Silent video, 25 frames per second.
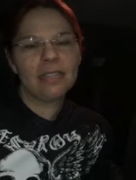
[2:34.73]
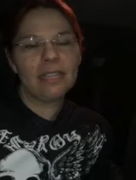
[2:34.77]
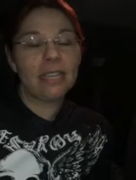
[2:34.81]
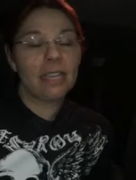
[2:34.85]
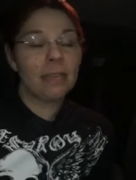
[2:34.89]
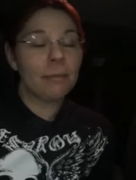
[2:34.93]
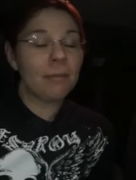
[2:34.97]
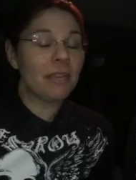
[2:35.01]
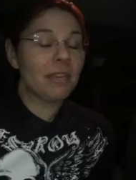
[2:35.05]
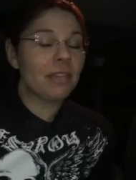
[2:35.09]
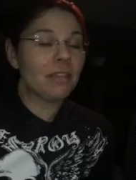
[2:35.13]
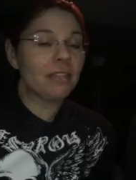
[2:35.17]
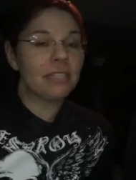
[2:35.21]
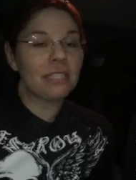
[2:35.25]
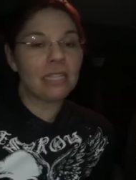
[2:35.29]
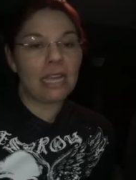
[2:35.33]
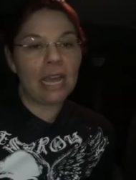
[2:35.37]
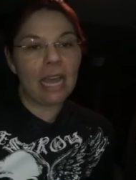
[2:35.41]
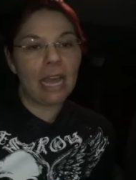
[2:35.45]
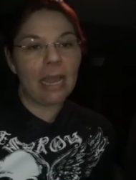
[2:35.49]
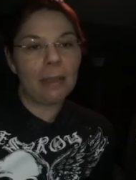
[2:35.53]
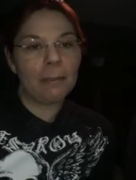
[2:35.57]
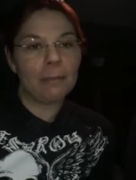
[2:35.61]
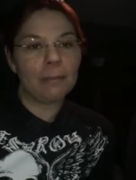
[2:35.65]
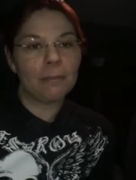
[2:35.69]
it could be a good
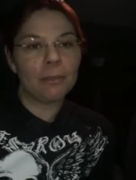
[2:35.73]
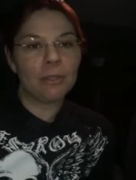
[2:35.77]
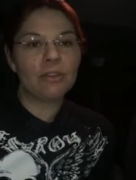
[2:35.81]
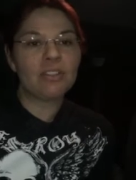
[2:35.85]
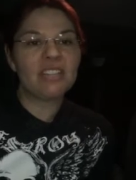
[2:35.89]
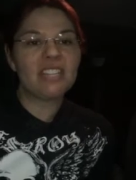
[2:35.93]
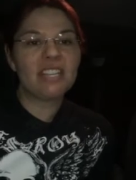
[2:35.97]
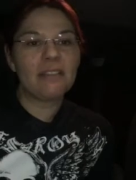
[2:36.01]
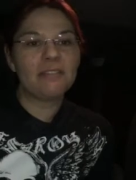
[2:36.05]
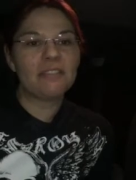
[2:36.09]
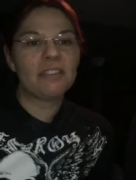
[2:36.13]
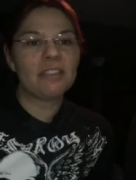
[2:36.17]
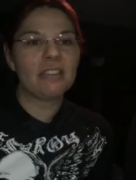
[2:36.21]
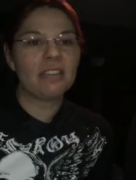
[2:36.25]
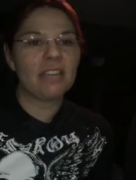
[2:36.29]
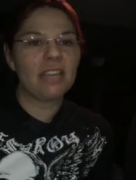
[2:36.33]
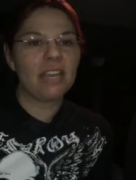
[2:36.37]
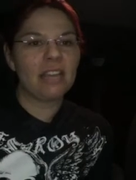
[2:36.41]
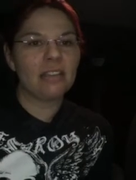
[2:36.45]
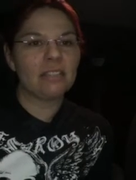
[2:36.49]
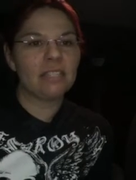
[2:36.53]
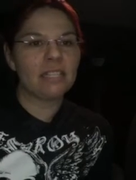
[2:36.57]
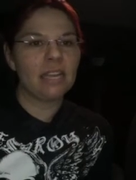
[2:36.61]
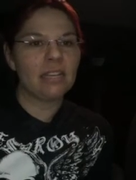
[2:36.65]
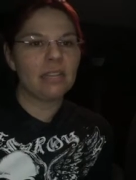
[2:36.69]
time. You just have to think
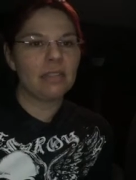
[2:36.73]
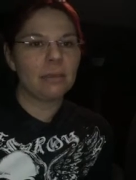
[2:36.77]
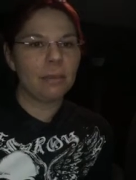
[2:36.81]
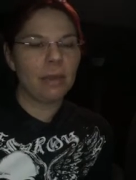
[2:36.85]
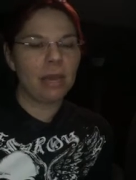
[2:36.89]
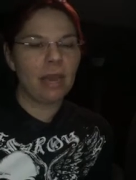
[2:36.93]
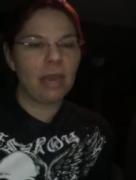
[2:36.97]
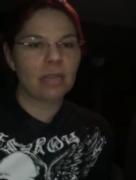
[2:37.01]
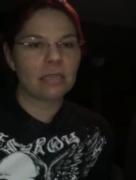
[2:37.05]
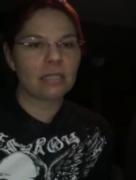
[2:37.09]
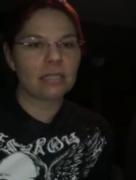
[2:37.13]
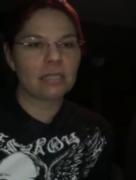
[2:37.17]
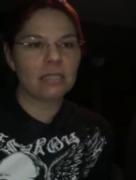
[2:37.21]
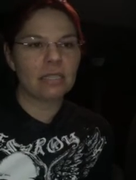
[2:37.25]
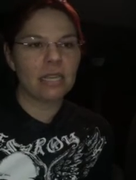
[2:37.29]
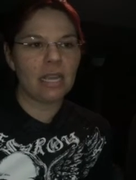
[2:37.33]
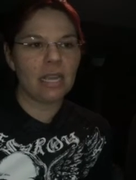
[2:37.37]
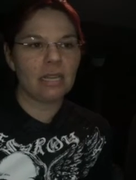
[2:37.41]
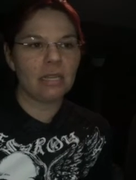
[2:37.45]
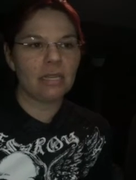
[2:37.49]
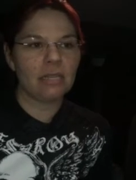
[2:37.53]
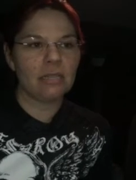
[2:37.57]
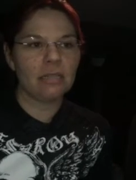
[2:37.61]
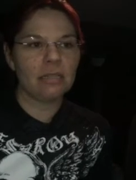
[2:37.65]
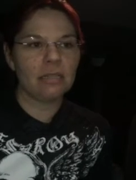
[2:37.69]
outside the box
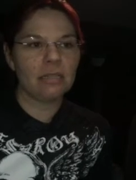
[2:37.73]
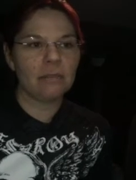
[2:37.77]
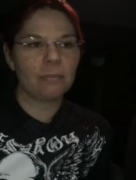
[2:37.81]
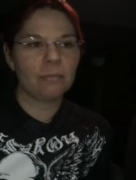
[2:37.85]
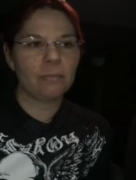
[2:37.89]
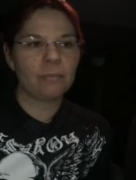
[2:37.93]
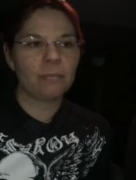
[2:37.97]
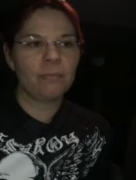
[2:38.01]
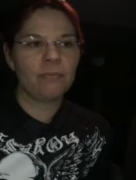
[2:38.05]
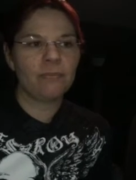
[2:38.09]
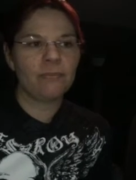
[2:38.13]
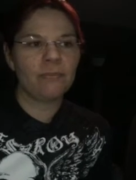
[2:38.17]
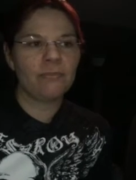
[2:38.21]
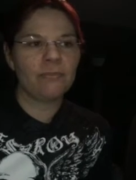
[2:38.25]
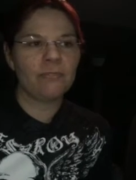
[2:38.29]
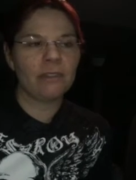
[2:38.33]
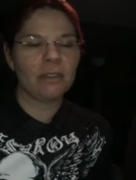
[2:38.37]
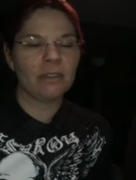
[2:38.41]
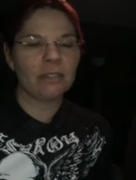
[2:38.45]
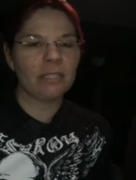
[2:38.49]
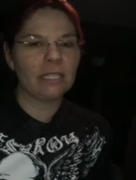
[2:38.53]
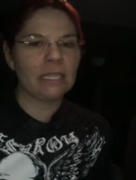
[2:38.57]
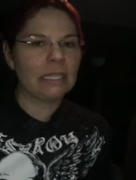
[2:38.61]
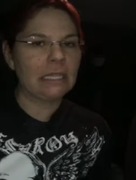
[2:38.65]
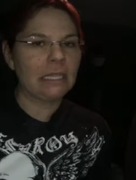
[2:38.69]
and
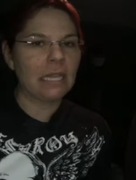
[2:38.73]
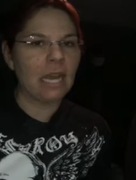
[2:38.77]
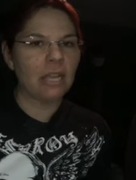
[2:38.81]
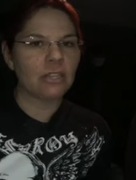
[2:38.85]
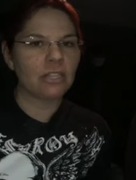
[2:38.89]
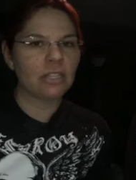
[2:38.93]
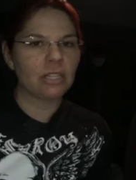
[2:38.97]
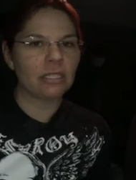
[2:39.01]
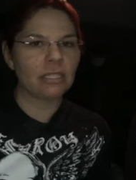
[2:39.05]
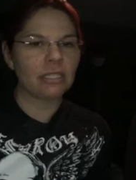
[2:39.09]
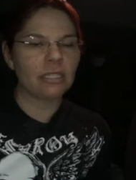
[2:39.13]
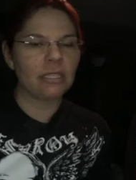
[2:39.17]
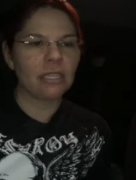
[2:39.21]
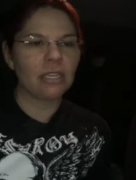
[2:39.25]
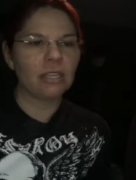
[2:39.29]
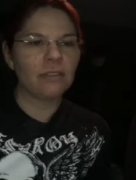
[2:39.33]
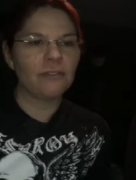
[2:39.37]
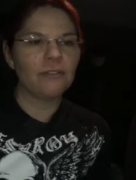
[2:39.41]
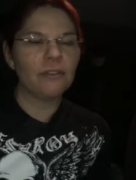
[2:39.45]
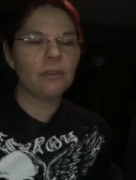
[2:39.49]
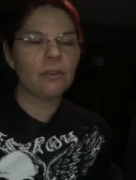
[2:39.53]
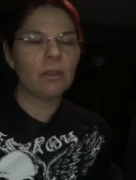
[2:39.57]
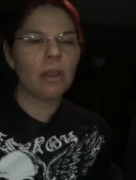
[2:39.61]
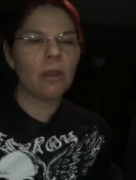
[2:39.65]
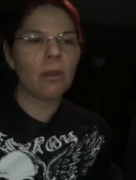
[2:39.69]
fairly illogically. Like
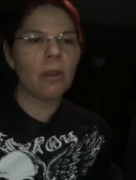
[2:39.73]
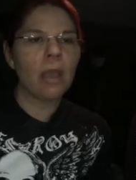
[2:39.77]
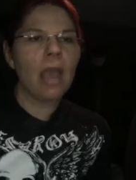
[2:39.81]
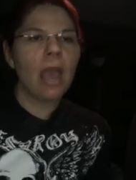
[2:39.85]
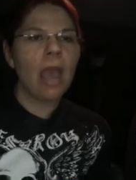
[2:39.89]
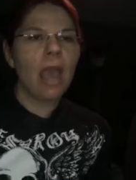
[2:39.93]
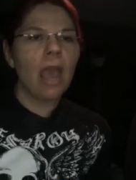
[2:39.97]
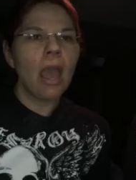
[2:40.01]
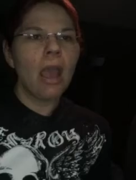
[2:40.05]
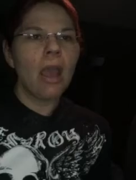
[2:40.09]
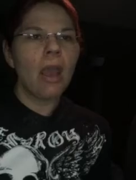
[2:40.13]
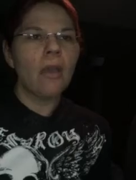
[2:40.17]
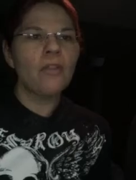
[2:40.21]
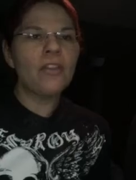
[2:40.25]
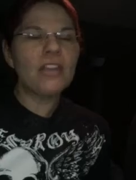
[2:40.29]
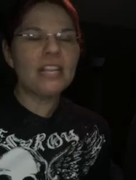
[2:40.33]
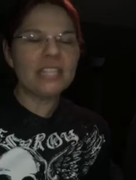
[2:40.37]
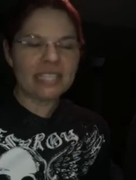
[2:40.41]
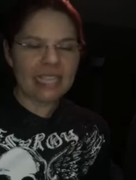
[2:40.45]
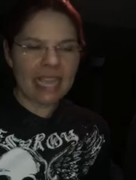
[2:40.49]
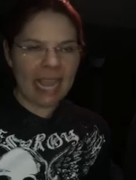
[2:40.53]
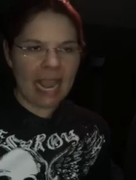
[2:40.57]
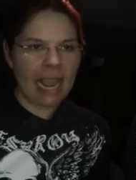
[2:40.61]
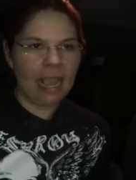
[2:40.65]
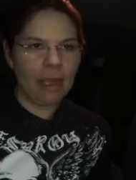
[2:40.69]
if you go,
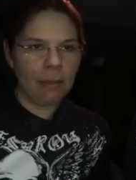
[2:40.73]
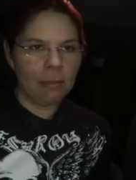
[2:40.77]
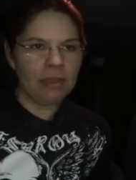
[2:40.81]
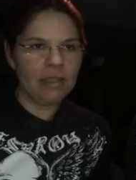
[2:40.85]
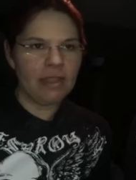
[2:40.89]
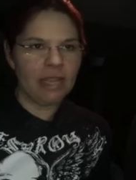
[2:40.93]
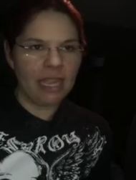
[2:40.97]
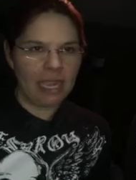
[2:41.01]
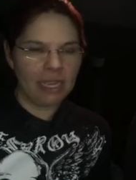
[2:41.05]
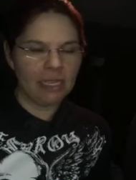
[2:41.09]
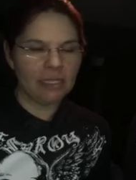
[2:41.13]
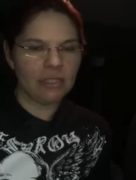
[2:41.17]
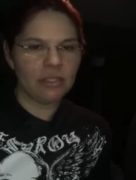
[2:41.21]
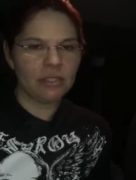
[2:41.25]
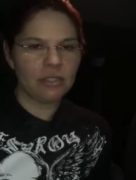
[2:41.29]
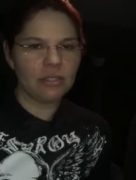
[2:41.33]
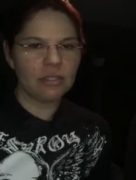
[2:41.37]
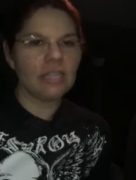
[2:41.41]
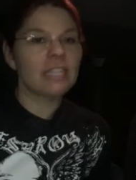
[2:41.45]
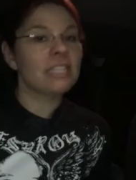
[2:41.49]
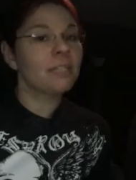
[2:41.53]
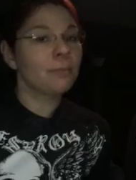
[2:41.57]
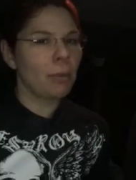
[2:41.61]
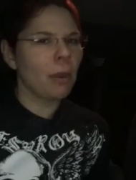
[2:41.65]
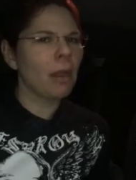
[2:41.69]
this can't be the answer,
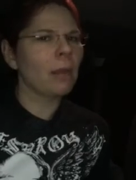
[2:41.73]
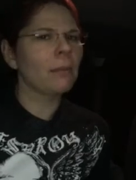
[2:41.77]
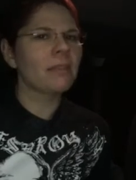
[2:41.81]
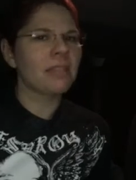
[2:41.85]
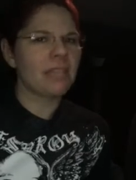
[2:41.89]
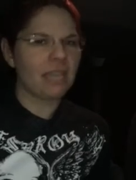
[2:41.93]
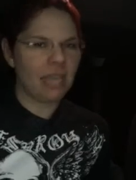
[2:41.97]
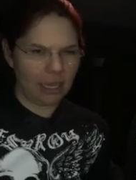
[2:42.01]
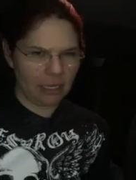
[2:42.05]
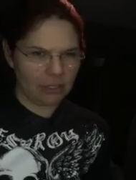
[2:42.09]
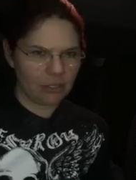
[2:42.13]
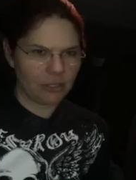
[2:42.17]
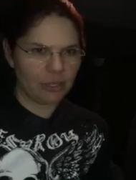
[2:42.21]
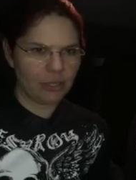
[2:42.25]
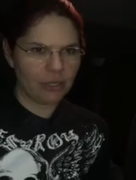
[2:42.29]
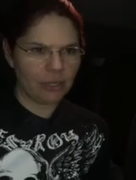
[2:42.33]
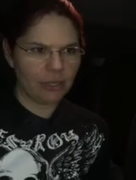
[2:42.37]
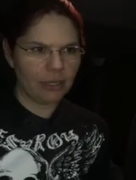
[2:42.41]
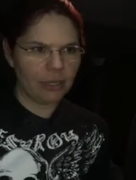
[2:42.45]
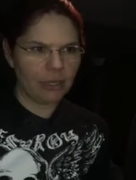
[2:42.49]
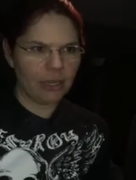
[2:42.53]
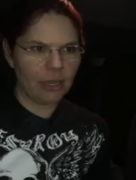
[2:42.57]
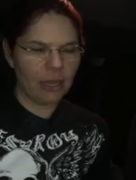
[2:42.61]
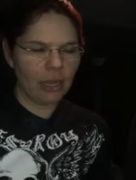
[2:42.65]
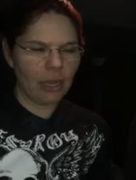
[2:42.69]
that's probably the
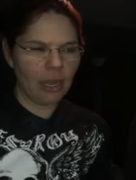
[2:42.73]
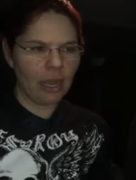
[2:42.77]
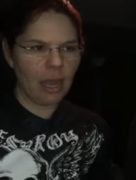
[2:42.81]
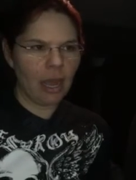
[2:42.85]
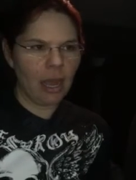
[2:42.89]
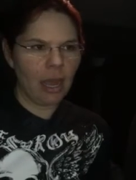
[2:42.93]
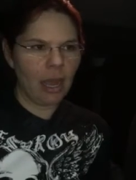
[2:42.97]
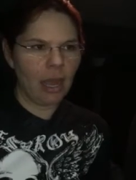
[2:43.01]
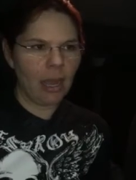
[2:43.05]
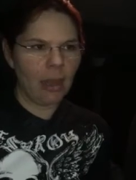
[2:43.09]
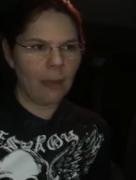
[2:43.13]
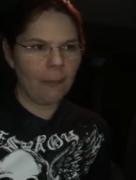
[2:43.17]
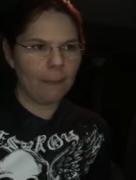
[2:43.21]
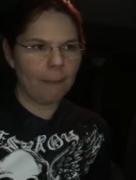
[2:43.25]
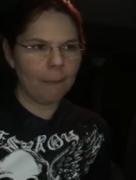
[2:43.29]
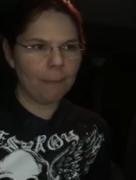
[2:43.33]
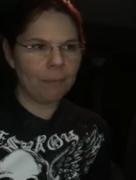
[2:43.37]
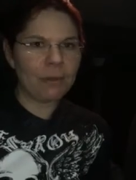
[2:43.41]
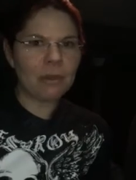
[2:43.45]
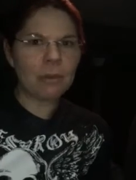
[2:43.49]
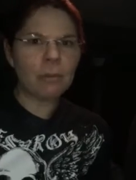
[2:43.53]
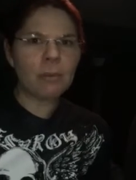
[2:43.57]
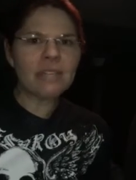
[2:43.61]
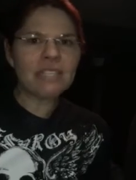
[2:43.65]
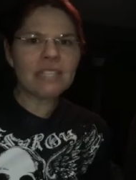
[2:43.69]
answer.
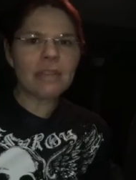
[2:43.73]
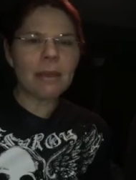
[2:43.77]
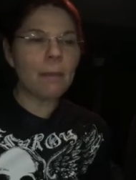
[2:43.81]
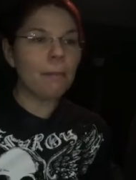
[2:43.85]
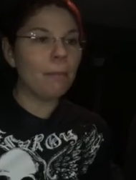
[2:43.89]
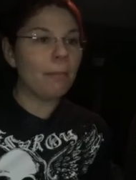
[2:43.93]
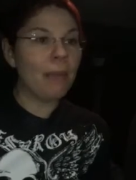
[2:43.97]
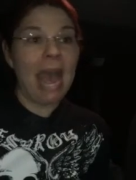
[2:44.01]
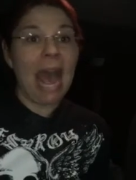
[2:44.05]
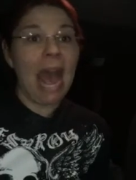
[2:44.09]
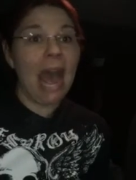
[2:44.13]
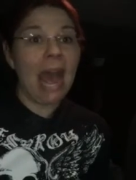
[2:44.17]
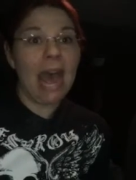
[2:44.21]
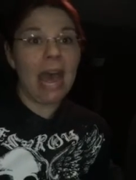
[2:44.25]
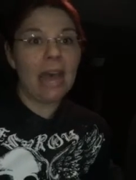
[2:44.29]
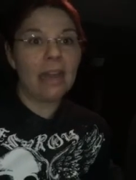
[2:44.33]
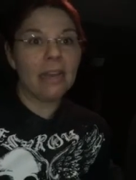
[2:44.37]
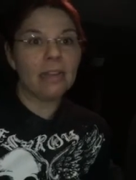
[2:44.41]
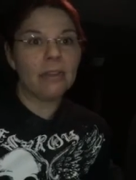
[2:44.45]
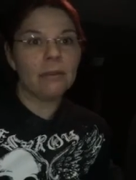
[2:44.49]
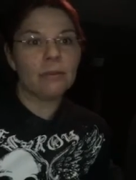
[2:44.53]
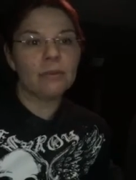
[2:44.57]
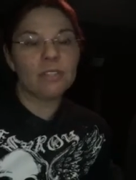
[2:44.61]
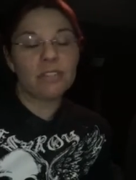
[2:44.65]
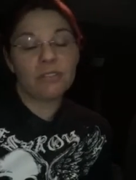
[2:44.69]
But it wasn't bad.
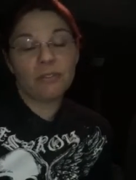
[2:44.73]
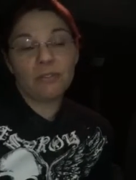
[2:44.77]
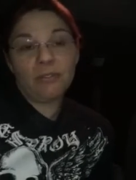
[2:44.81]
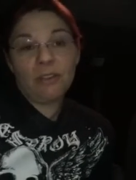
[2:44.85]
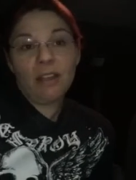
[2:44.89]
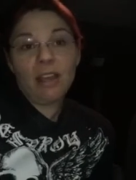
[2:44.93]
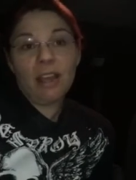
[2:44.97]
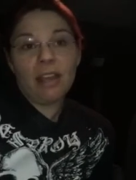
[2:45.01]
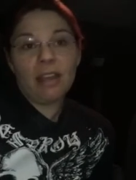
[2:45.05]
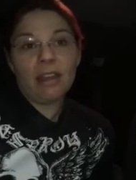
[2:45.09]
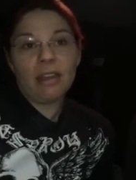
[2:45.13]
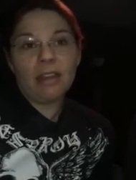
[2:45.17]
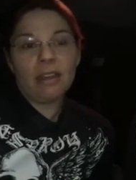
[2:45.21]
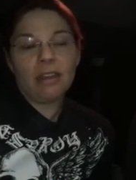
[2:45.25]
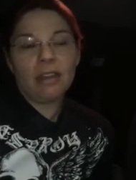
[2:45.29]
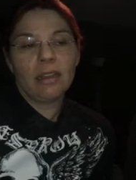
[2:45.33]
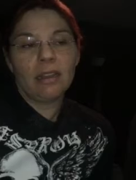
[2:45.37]
It was fun.